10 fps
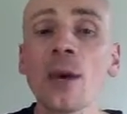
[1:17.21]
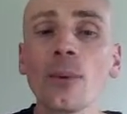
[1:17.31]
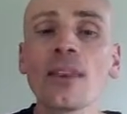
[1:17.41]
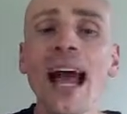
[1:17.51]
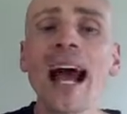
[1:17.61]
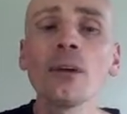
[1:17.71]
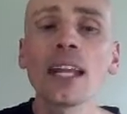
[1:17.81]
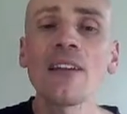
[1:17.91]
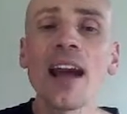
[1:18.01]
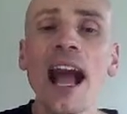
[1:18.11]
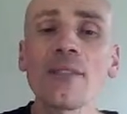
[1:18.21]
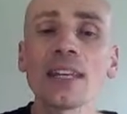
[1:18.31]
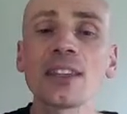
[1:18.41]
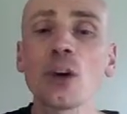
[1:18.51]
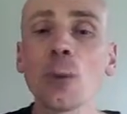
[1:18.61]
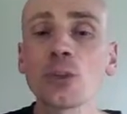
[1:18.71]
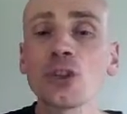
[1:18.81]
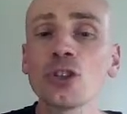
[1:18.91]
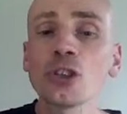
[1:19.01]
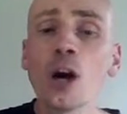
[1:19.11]
without ever having the
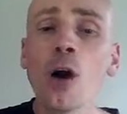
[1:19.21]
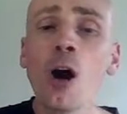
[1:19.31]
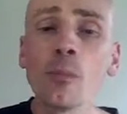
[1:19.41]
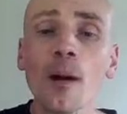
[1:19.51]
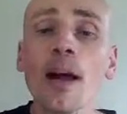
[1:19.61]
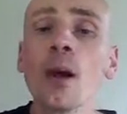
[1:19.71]
option to go home